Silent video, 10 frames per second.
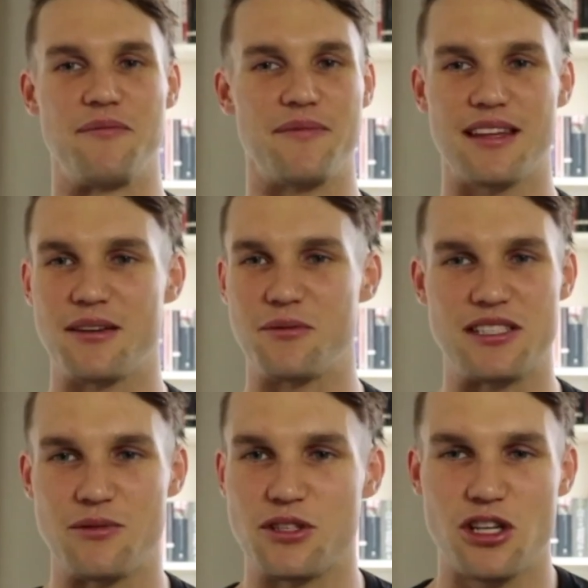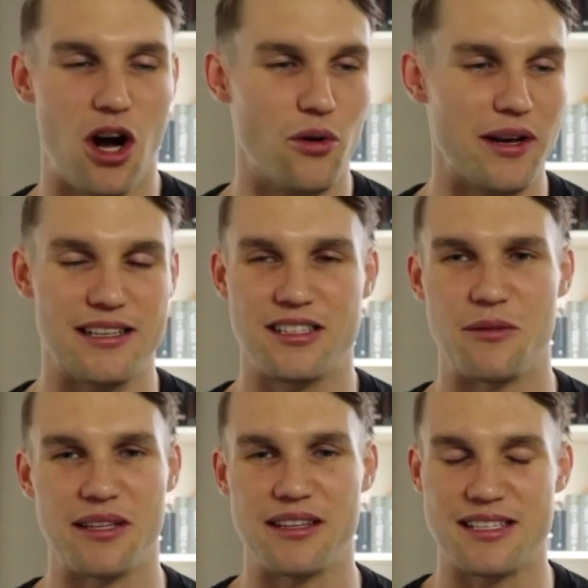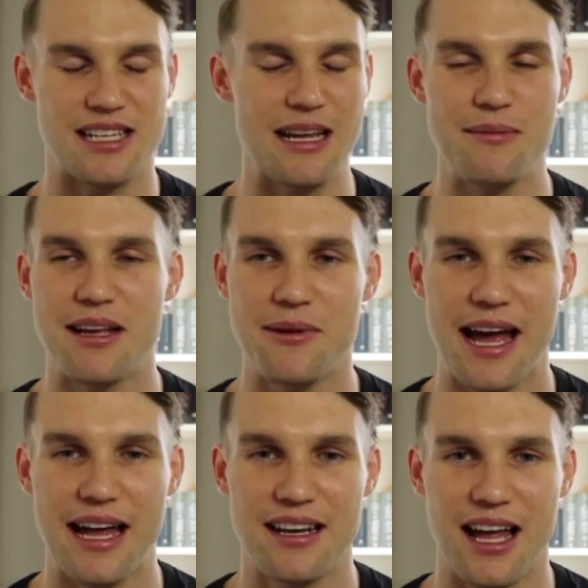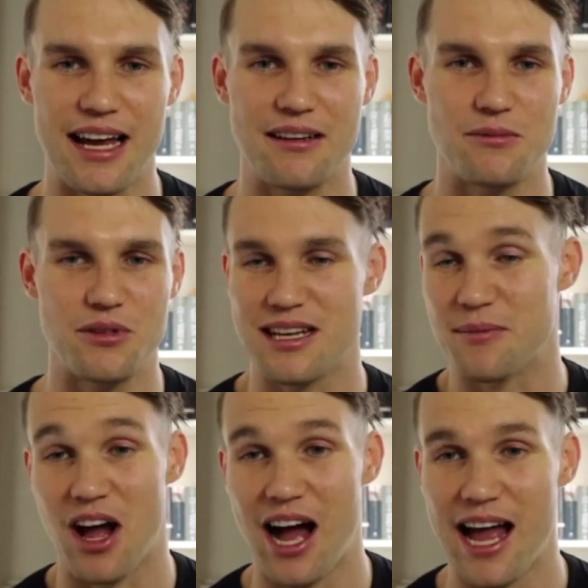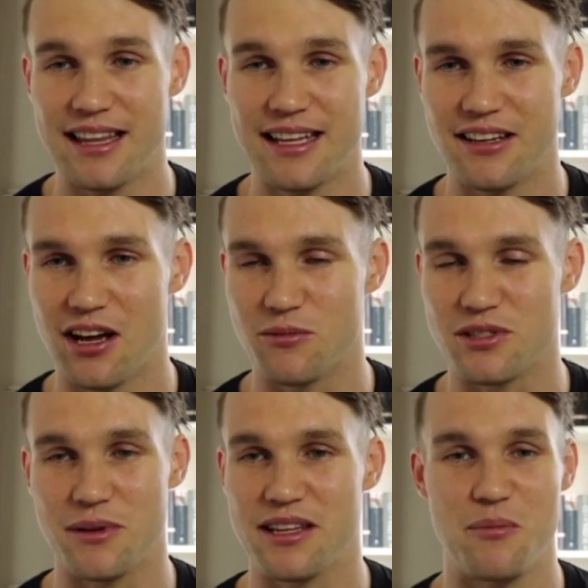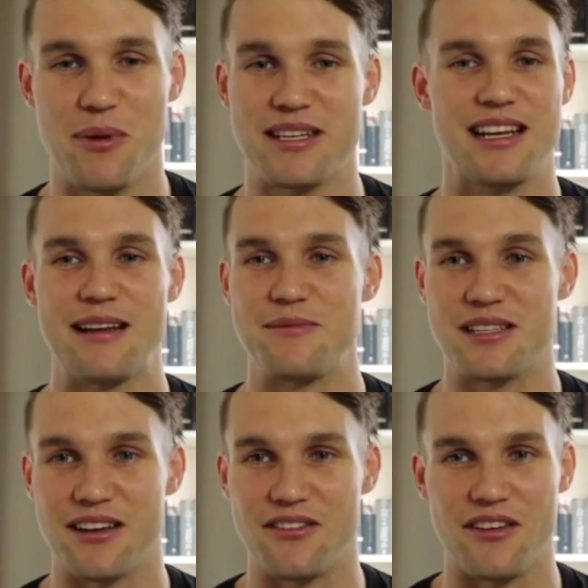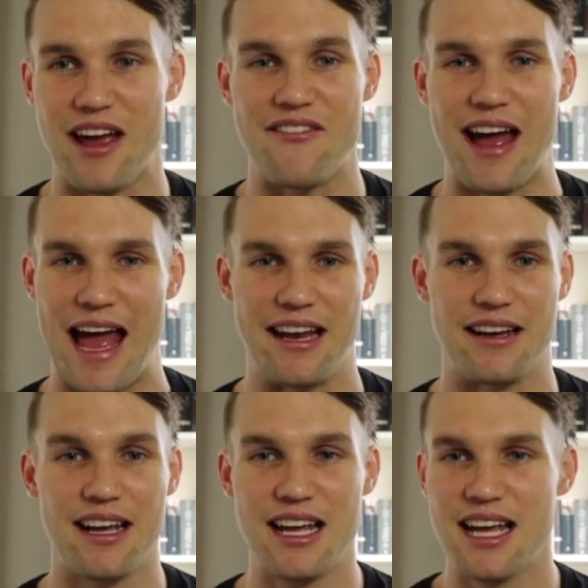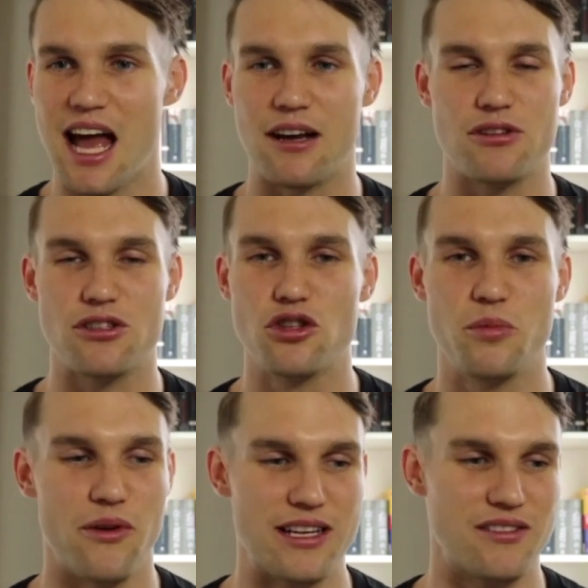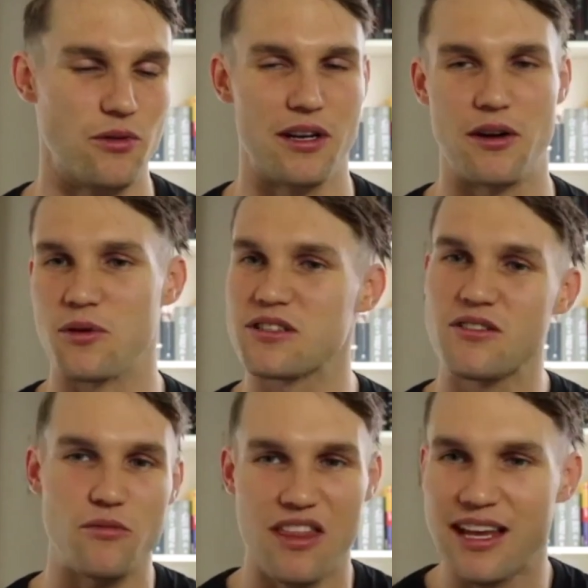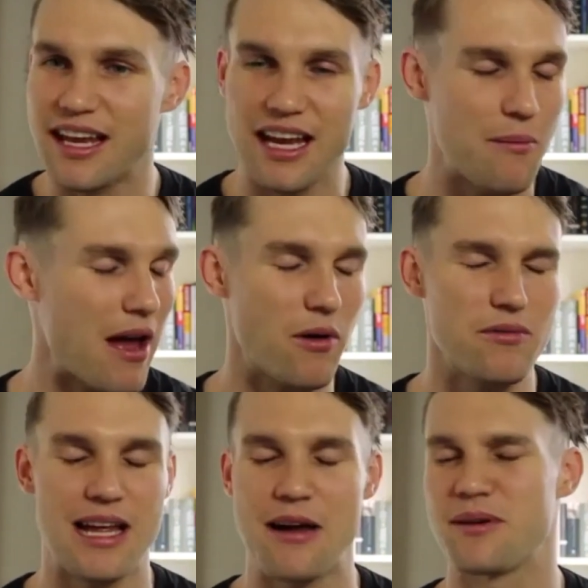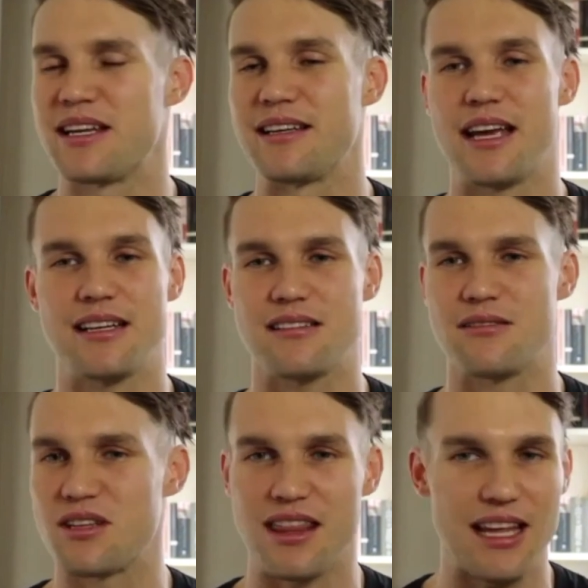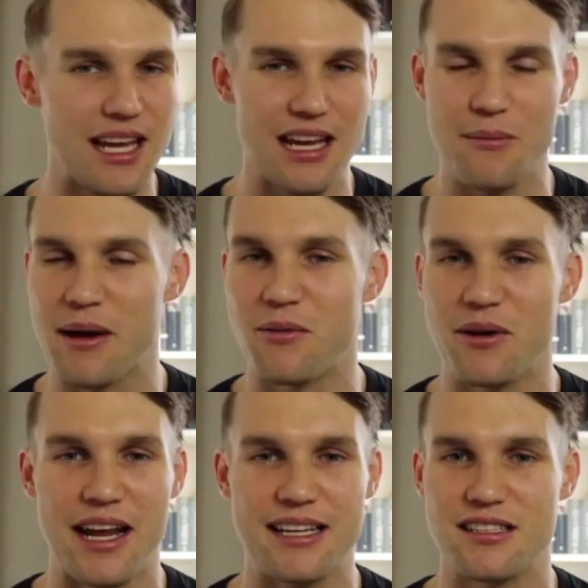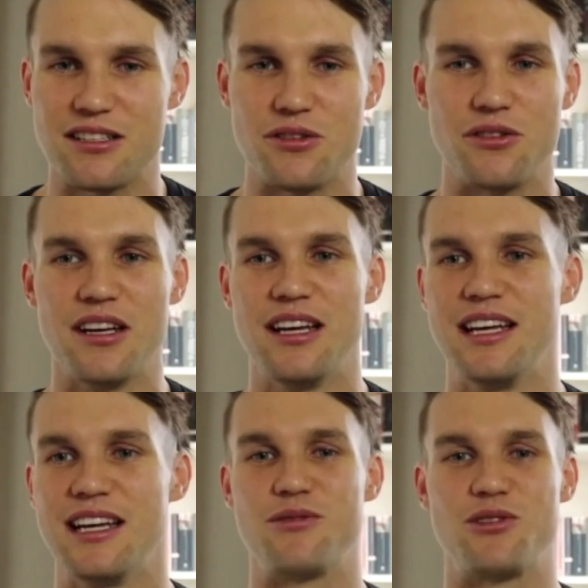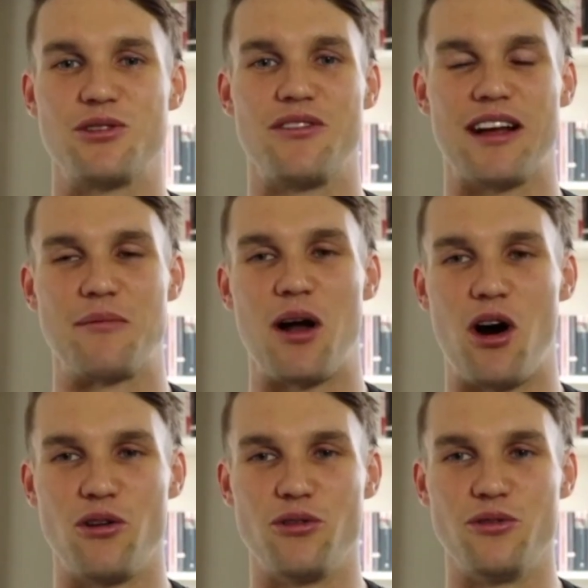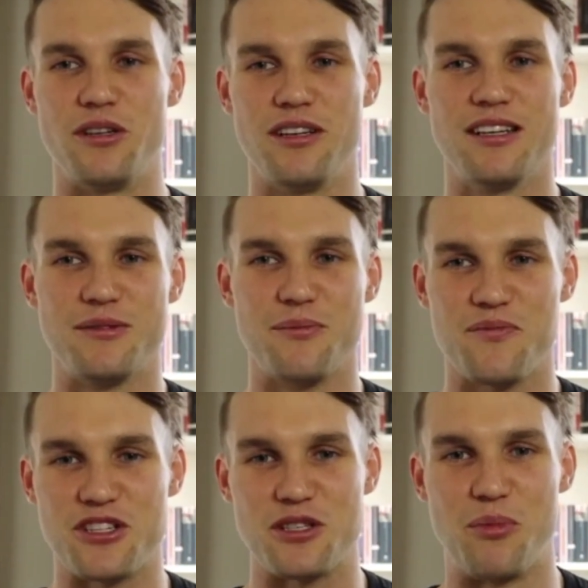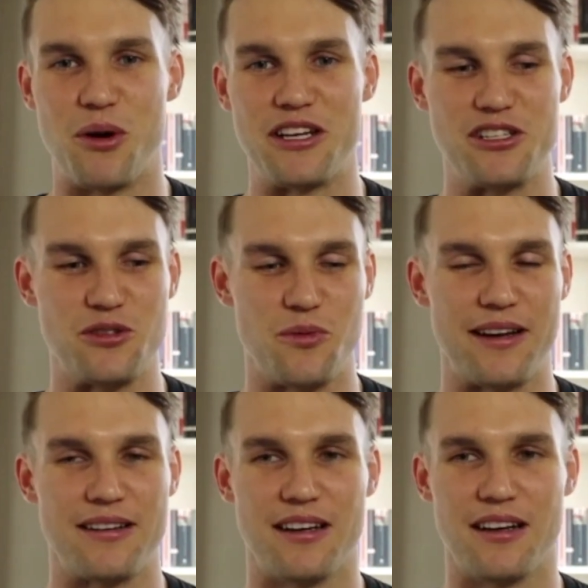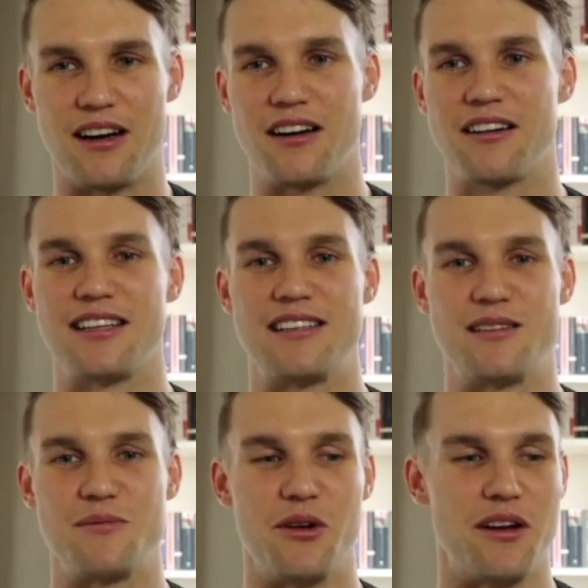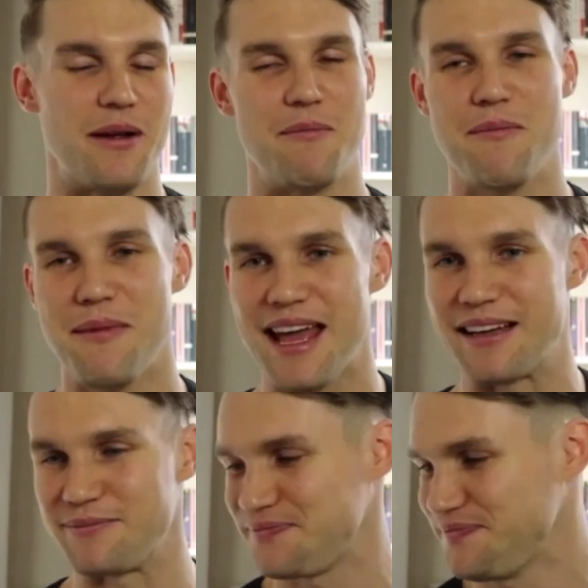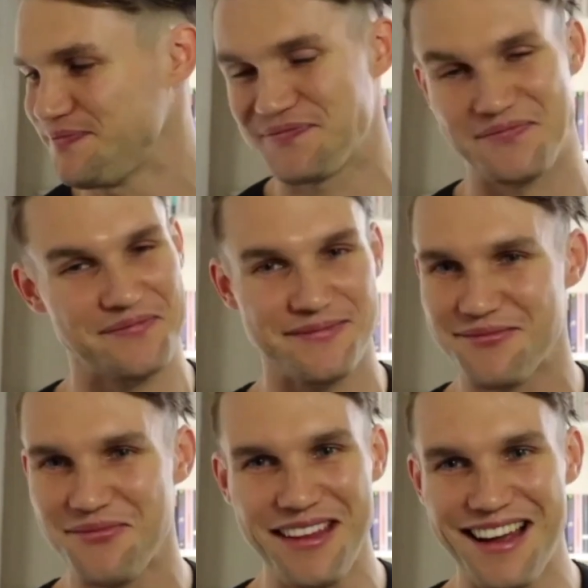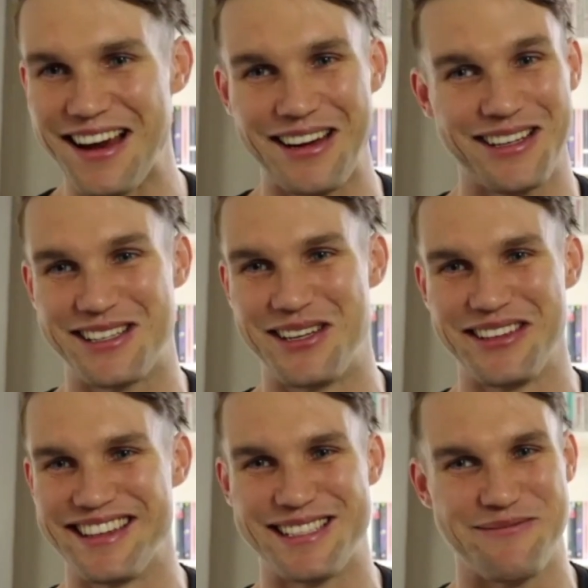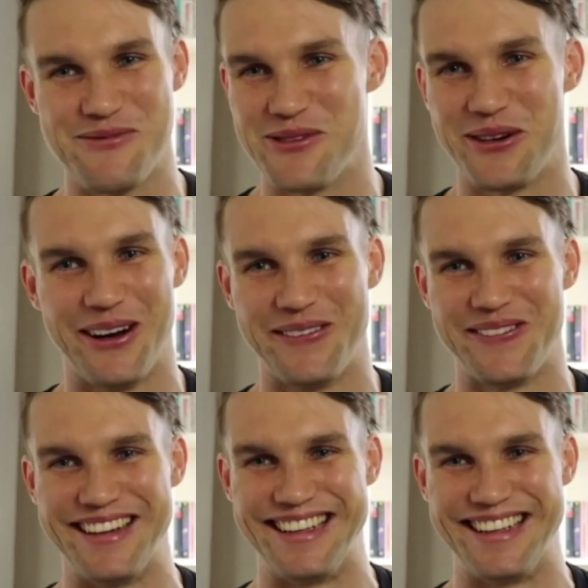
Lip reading: It was cold outside, but the sleep that we had, the sleep that I had that night was one of the best sleeps that I've ever had. And I was super restful, and I wasn't thinking about what was happening next. I wasn't thinking about what I had to do. It was sort of like my whole body just went, into this mode. I'm like, man, I got to do this more often.